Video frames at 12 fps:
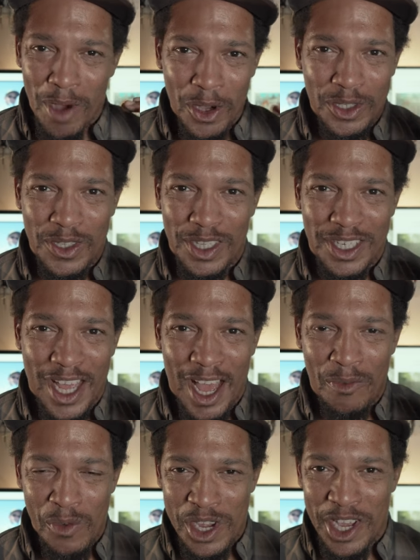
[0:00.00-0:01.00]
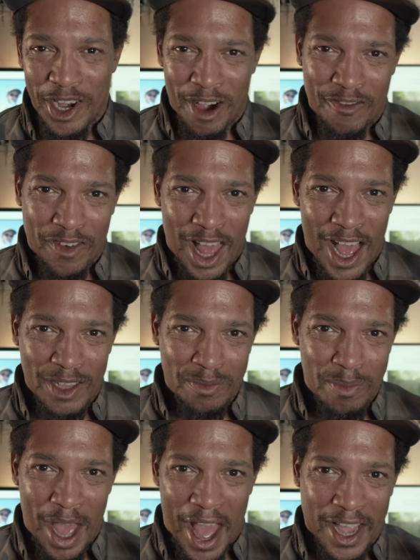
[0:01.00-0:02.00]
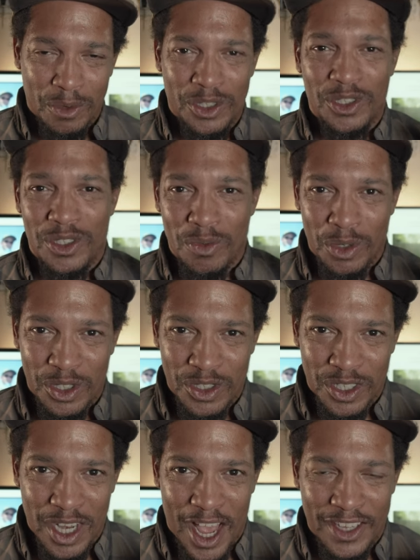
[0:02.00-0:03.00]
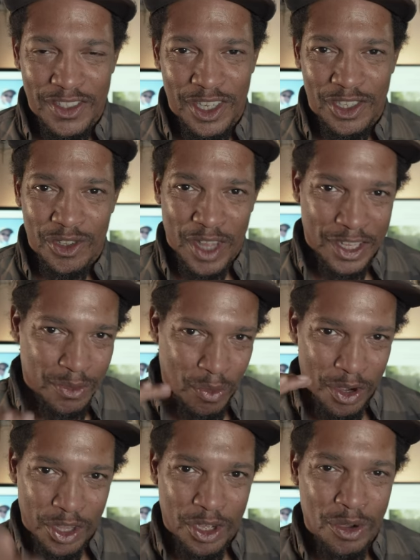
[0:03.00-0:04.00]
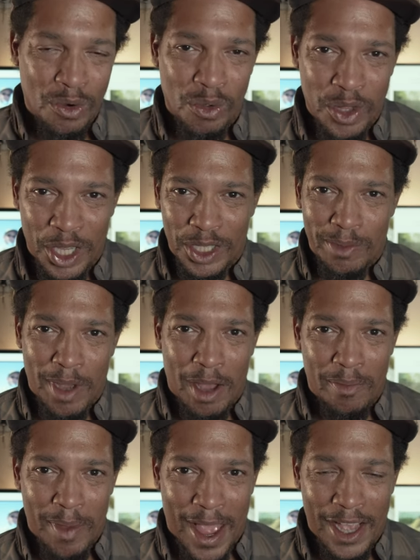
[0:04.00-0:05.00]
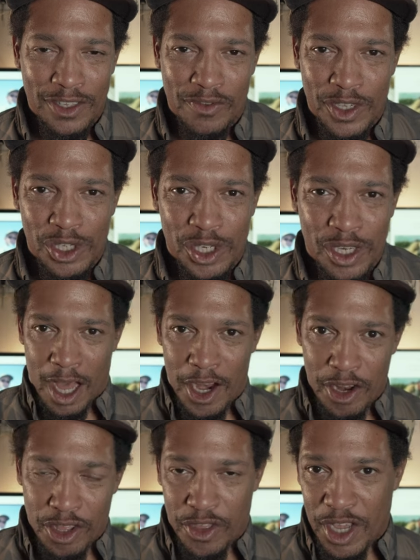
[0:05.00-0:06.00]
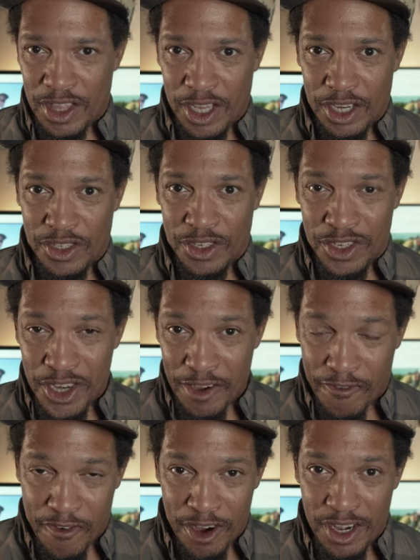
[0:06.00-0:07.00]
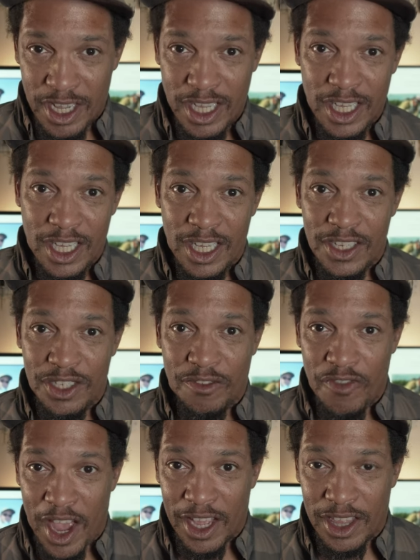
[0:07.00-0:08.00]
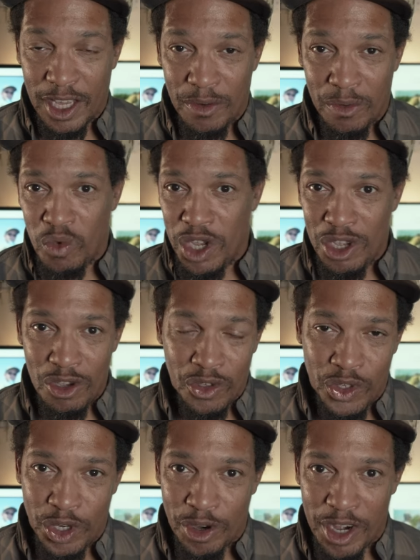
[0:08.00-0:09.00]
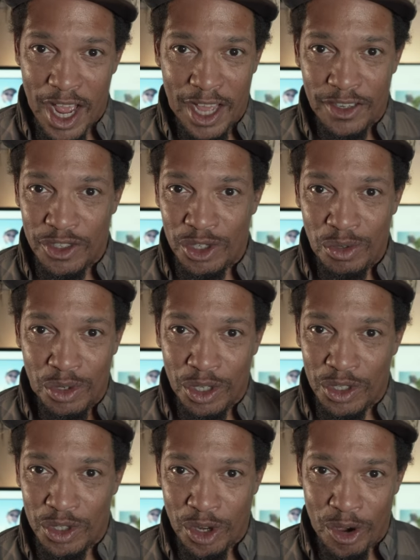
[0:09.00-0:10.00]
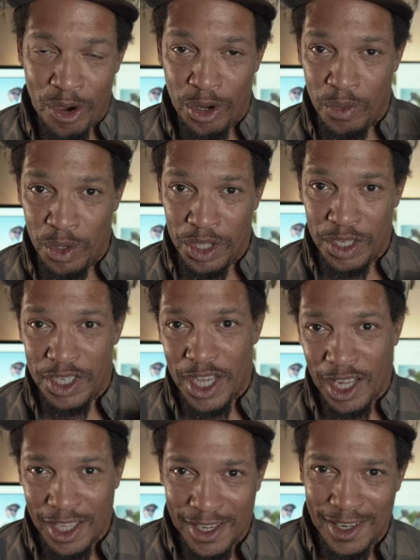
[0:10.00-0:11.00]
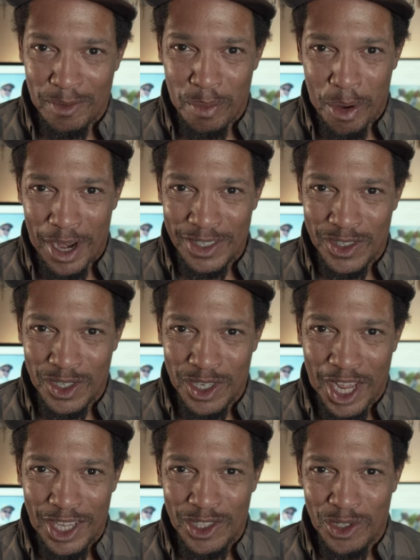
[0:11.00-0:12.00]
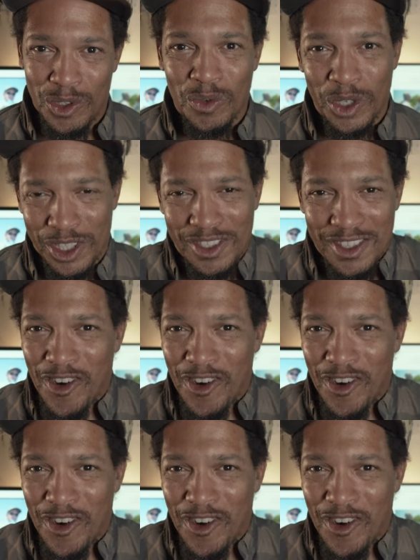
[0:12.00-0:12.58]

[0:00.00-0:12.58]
Most of the time we get our flies back, which is which is a nice thing. So that's one of the cool things about bass fishing. Another thing that it's different is the fact that we usually are not too concerned with delicate presentations, which